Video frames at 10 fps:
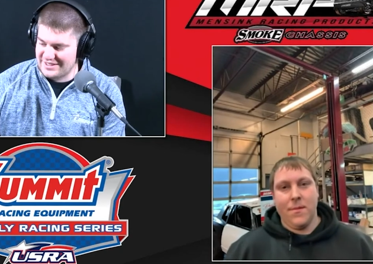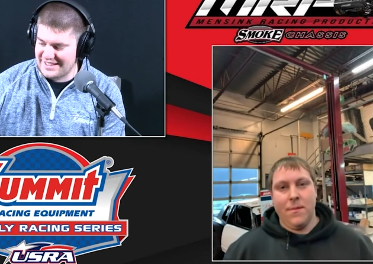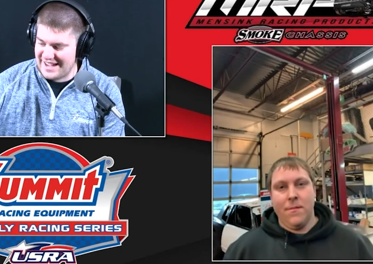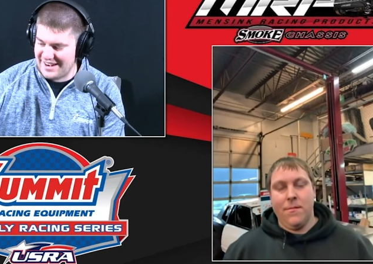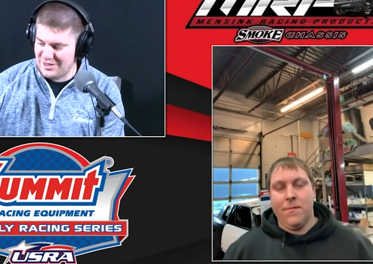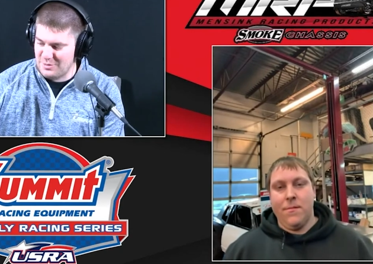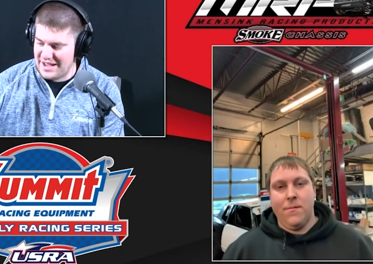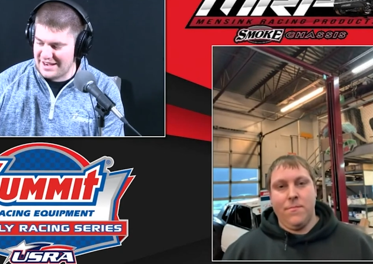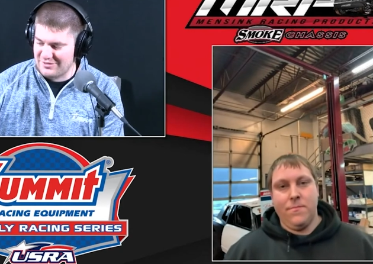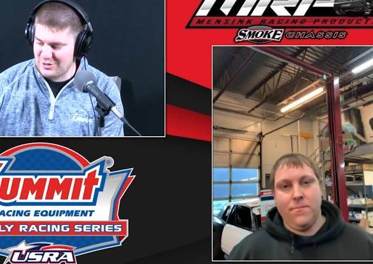Speaker 1: the cat out of the
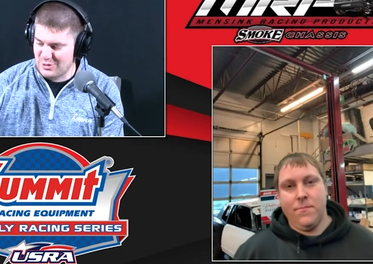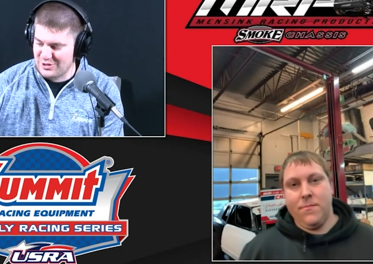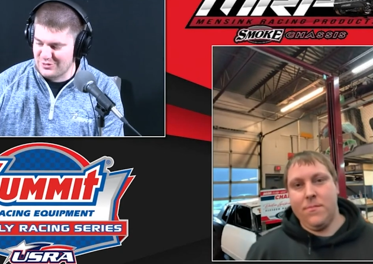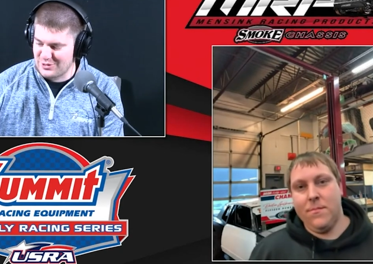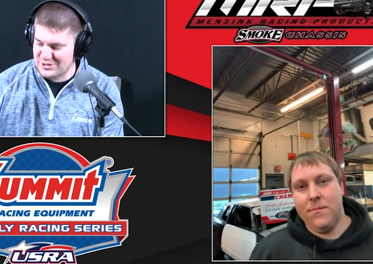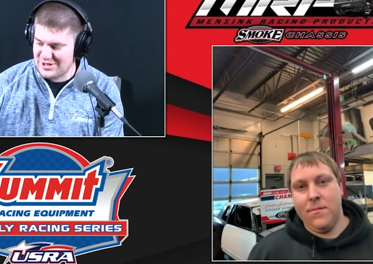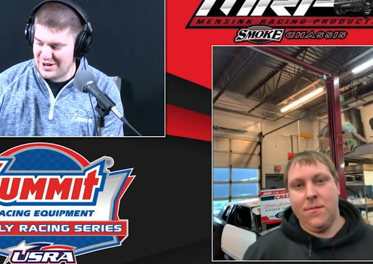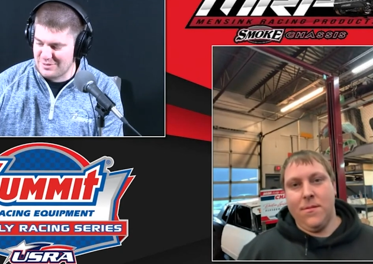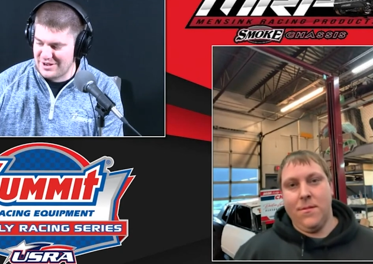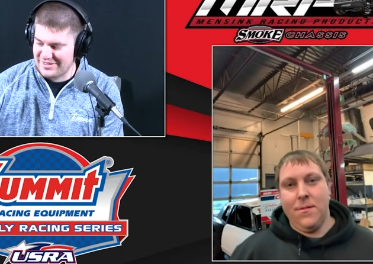bag if you want to want to
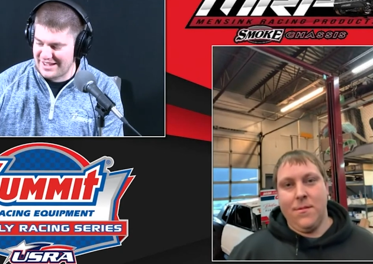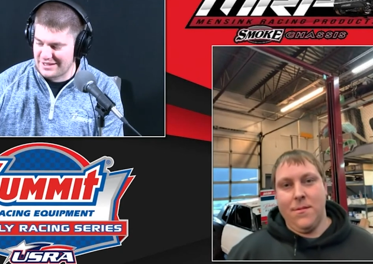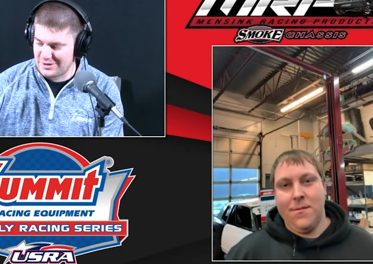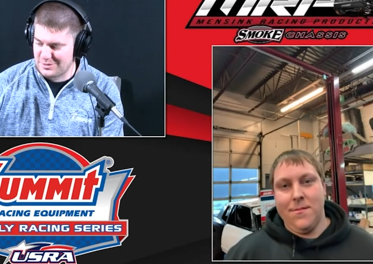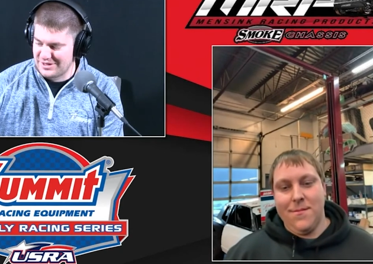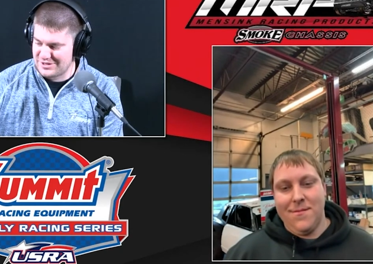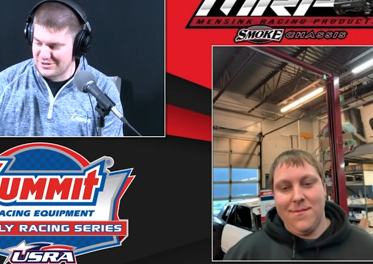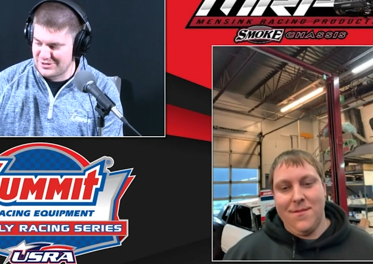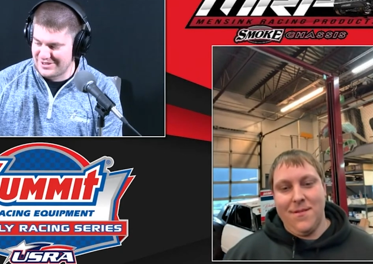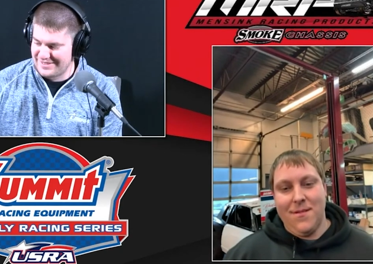talk about that a little bit
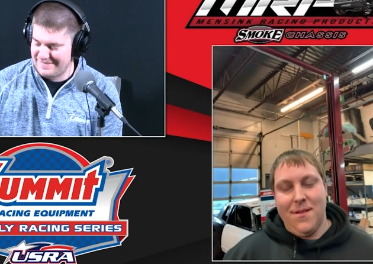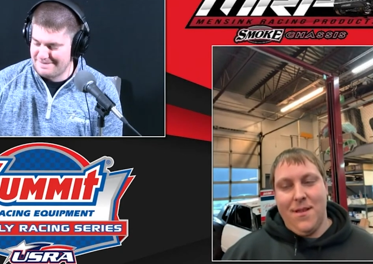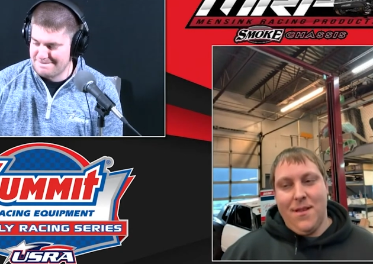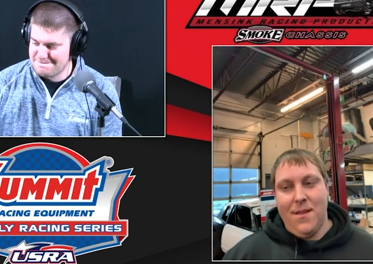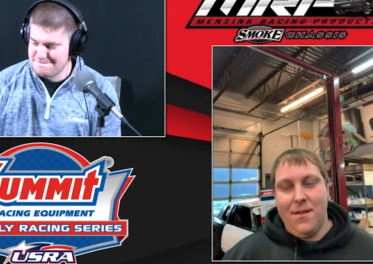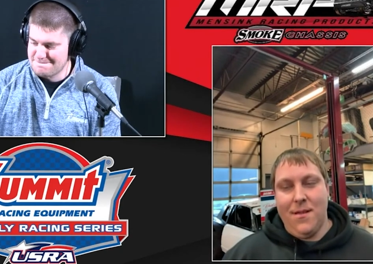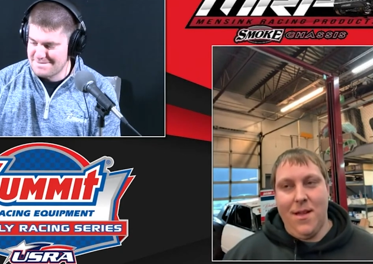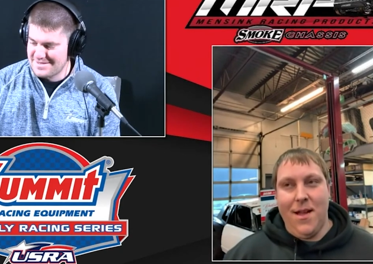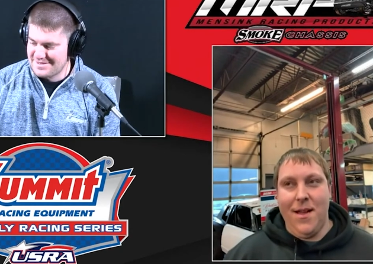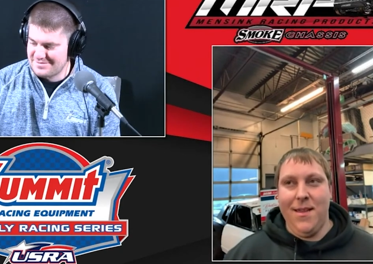too.
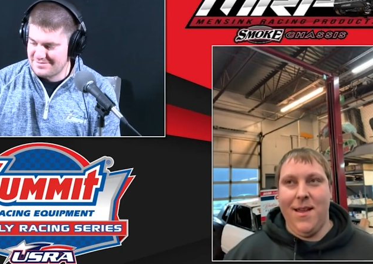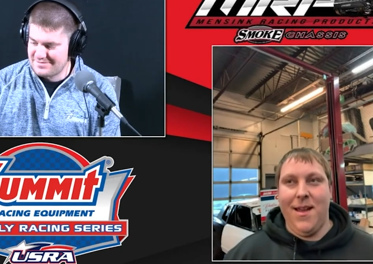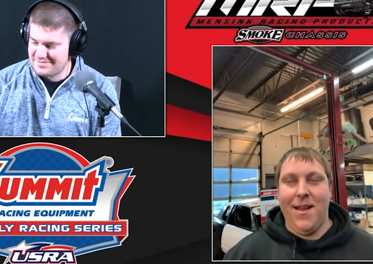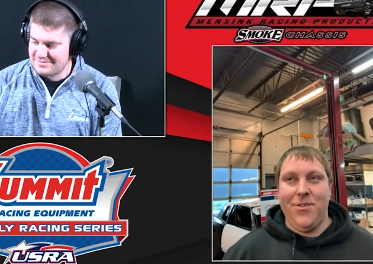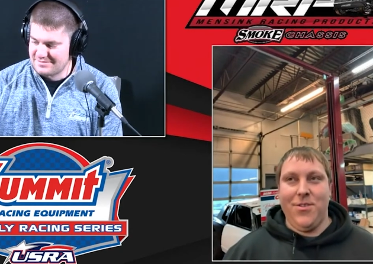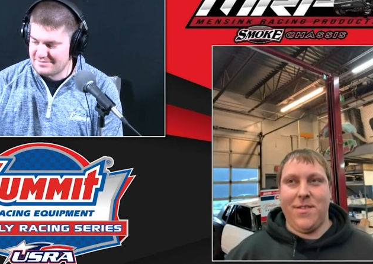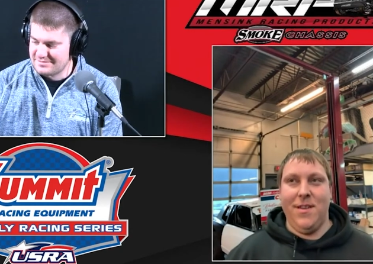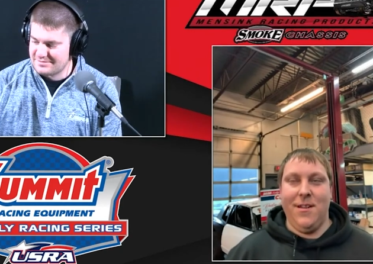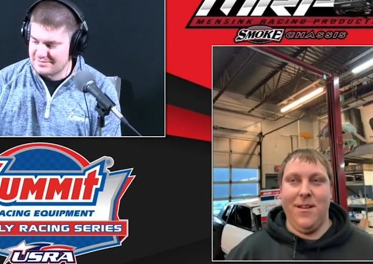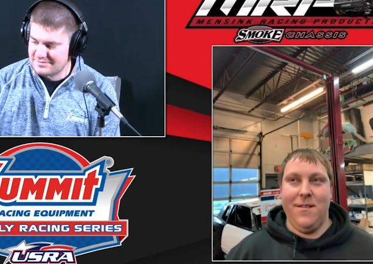
Speaker 2: Uh, yeah, I just
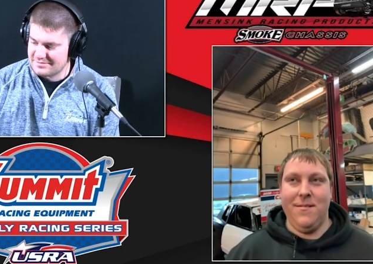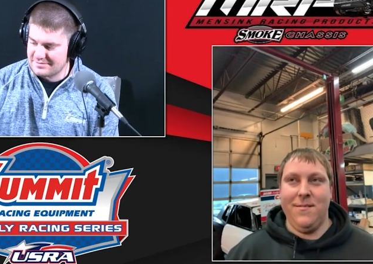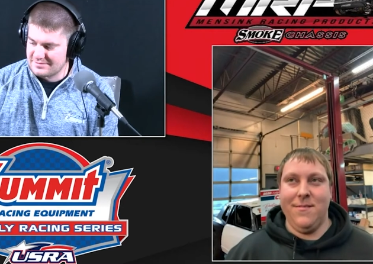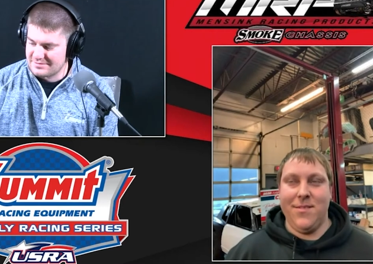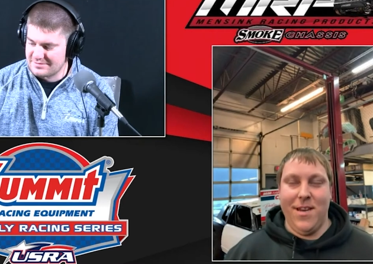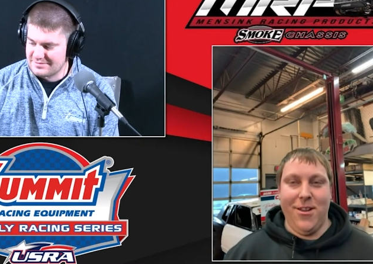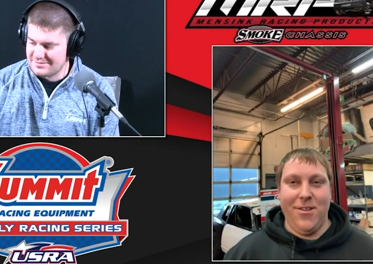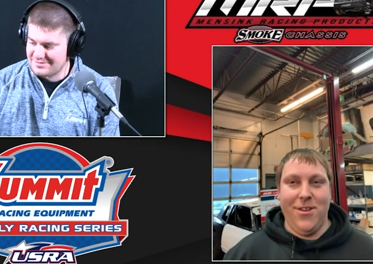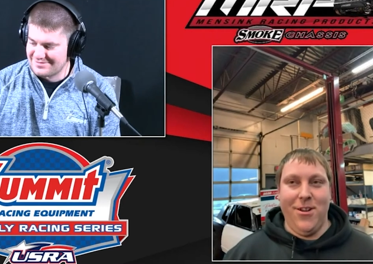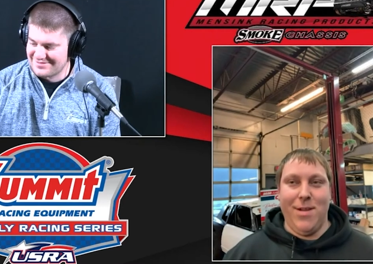seen a good seen a good
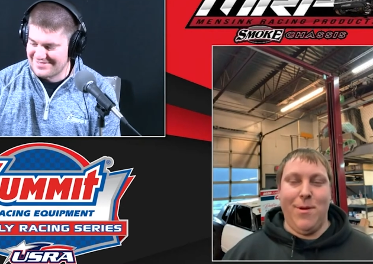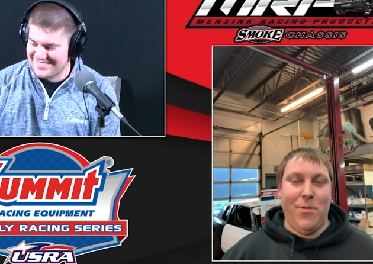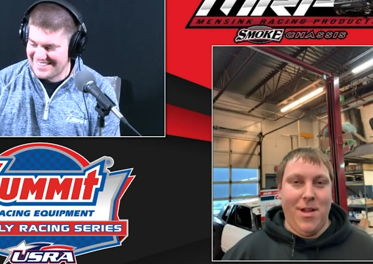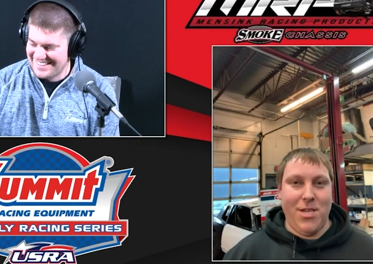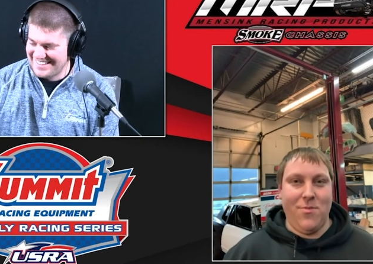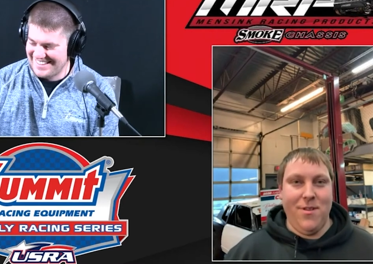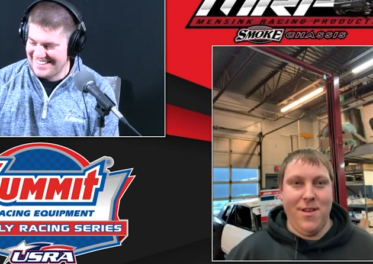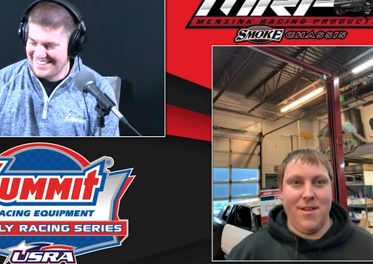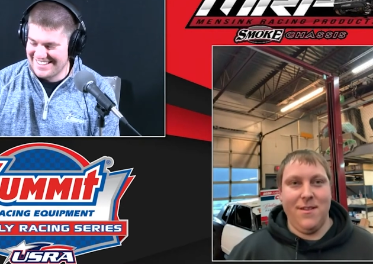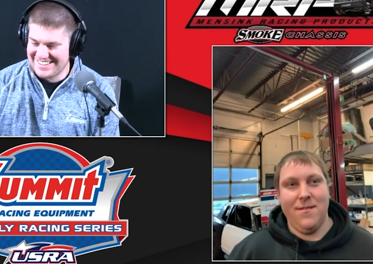deal come up last
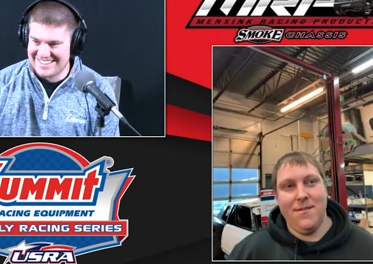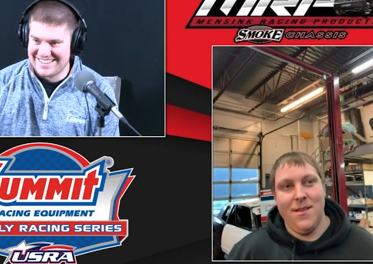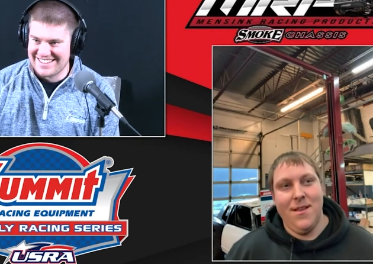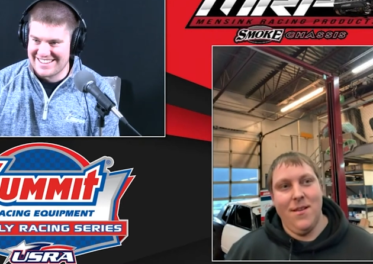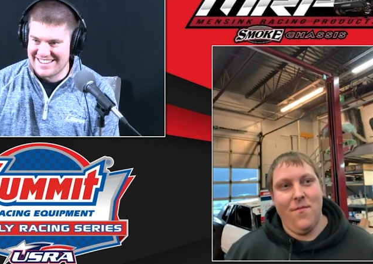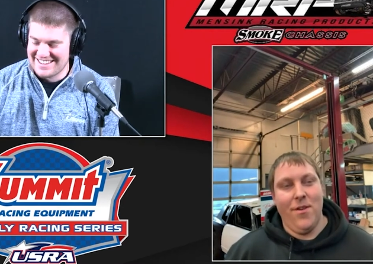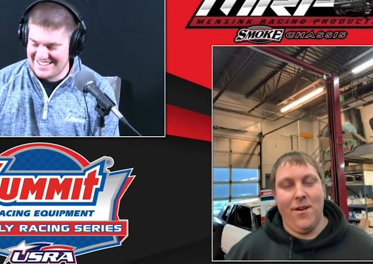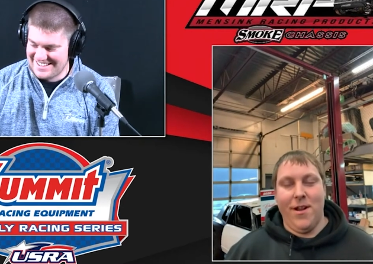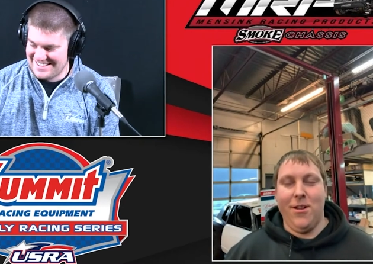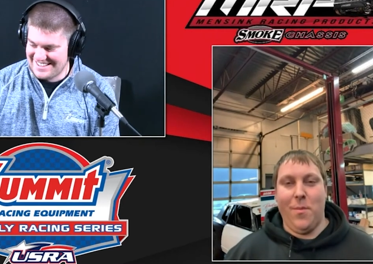week and figured
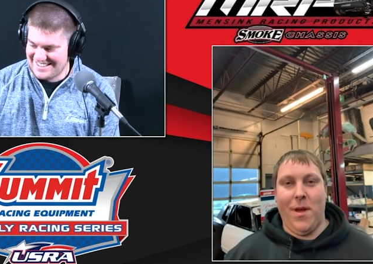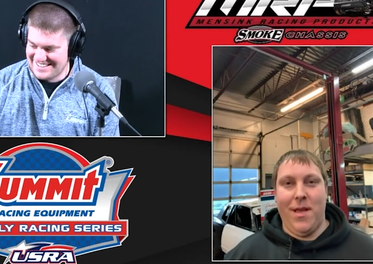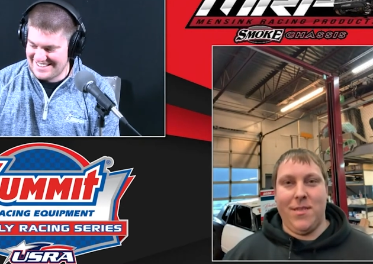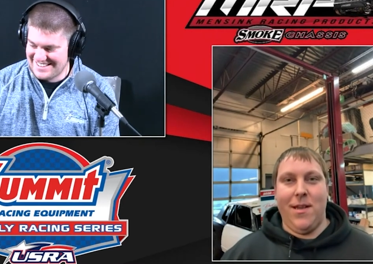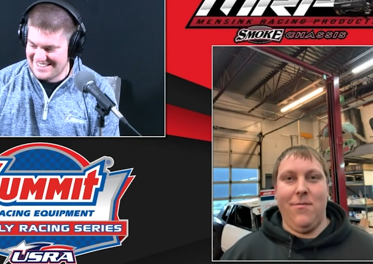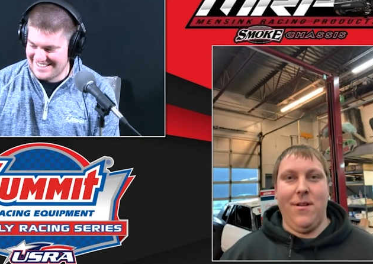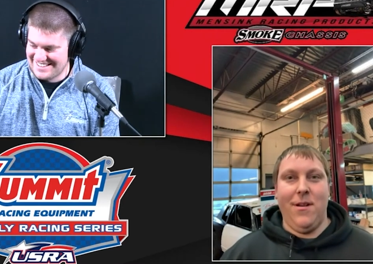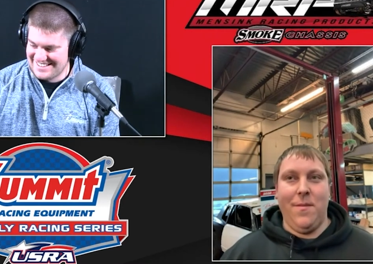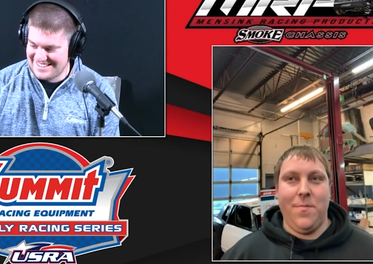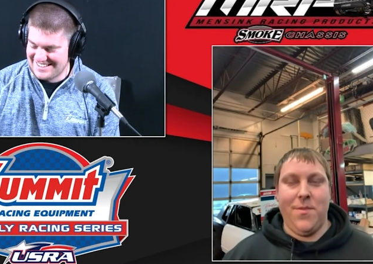I couldn't pass that one
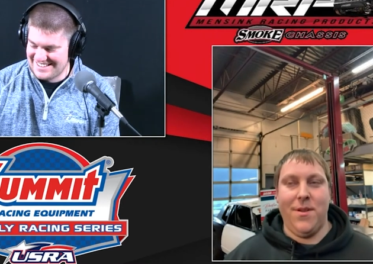up.